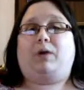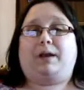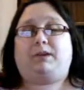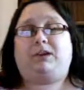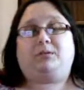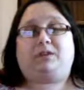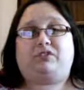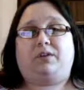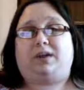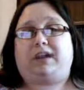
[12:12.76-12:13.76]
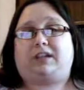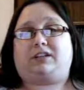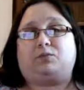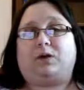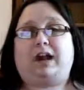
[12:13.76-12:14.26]
when I'm going to be streaming
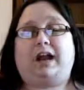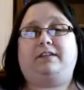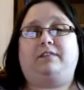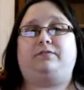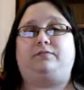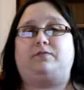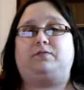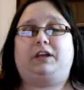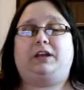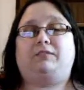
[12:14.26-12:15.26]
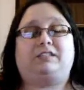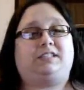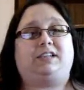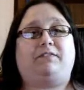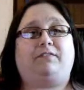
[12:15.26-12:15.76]
next or what kind of
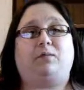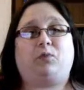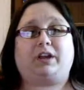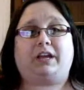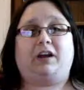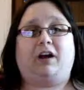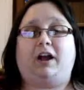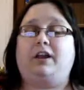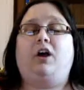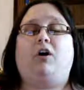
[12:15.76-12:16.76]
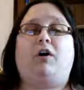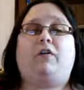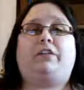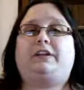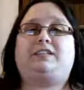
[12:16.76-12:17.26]
videos and stuff I'm working on.
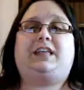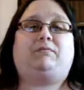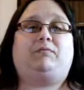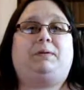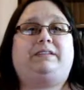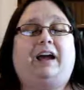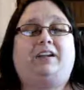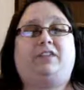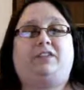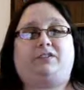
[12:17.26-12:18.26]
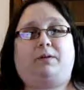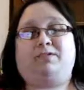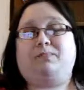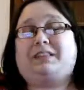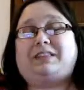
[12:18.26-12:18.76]
All the links to that will be down in the
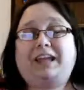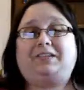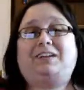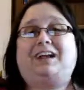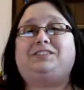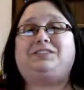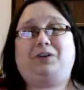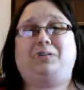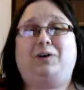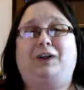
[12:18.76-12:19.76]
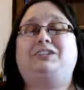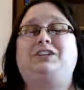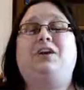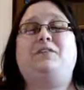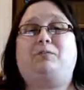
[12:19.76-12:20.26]
description. But thank you guys so
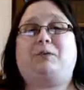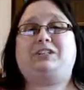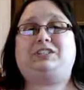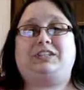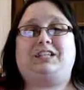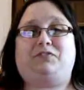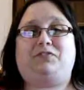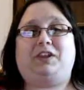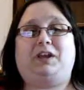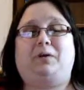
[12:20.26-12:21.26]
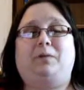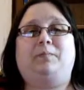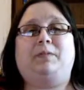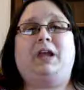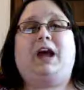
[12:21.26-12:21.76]
much for watching this
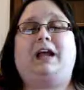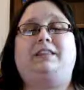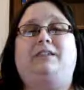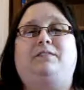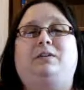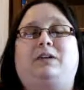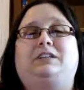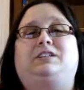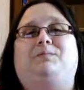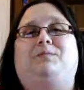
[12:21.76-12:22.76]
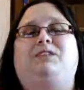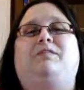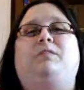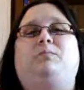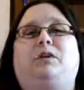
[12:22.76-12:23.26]
video. I love you guys so much.
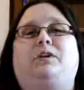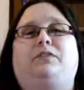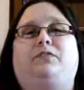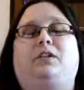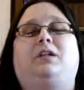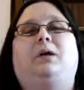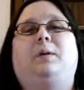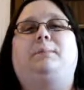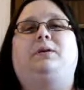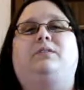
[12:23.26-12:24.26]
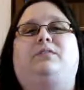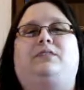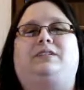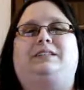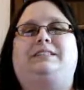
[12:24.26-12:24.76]
Have a wonderful,
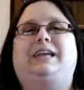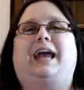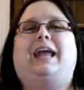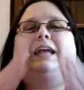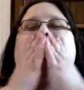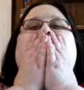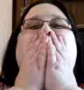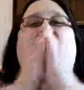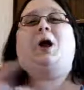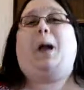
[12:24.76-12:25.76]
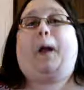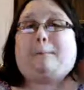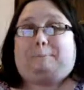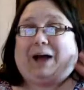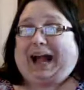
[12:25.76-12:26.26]
beautiful day.
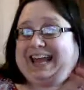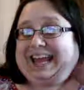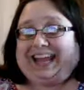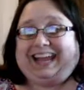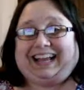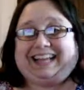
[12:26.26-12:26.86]
Bye!